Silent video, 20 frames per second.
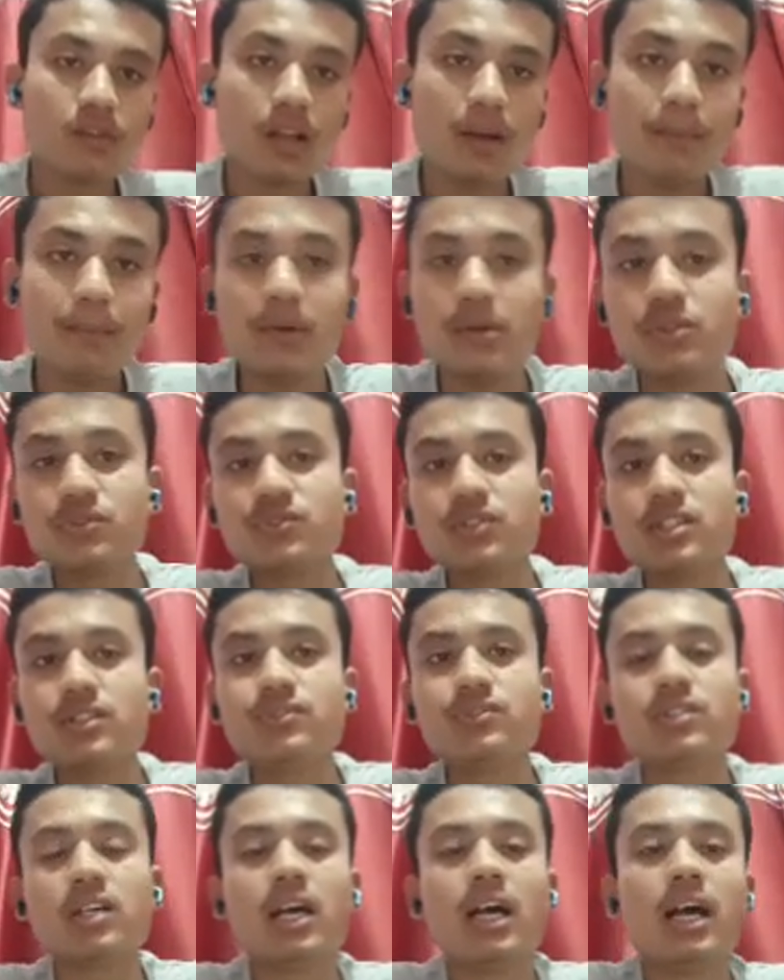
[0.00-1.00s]
Muse
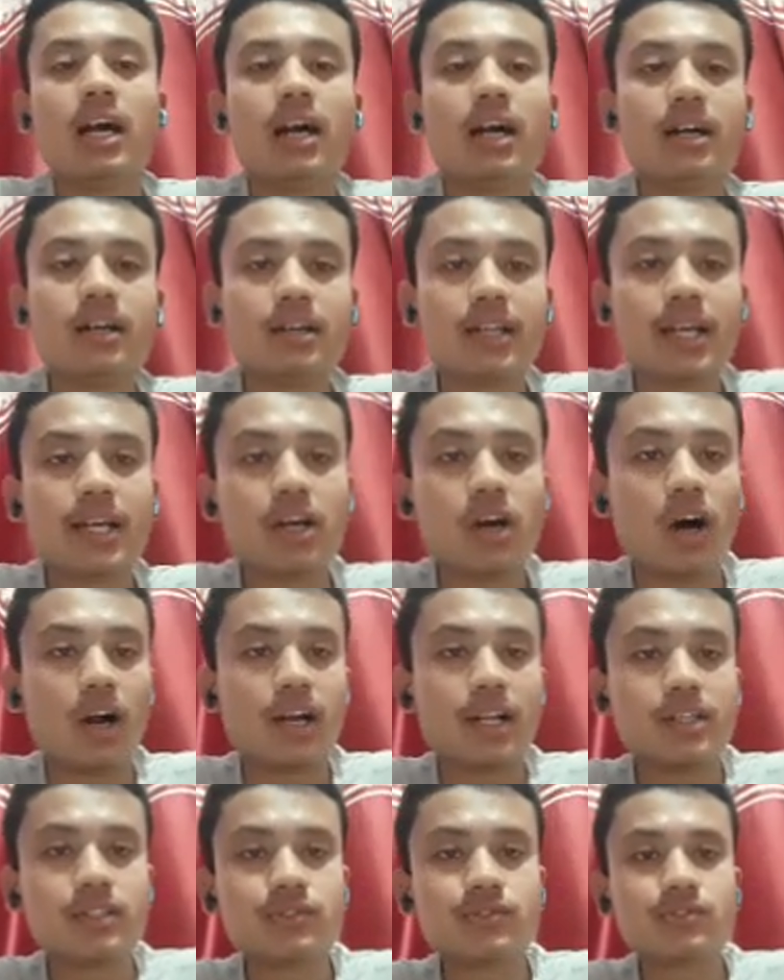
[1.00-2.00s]
is a Greek
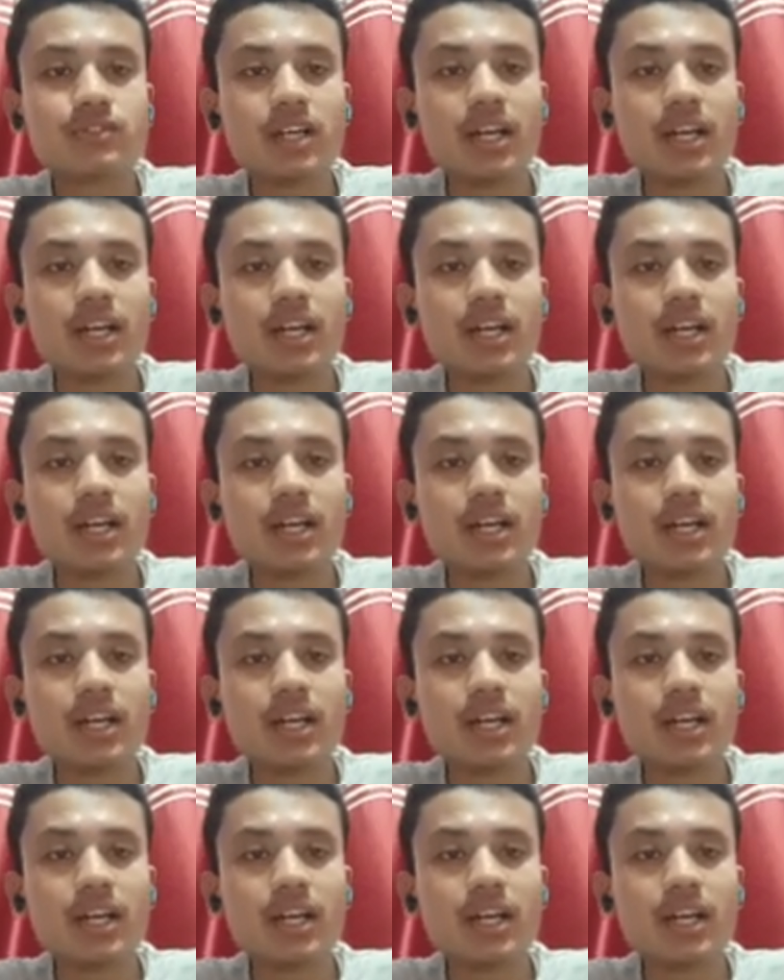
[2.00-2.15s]
goddess.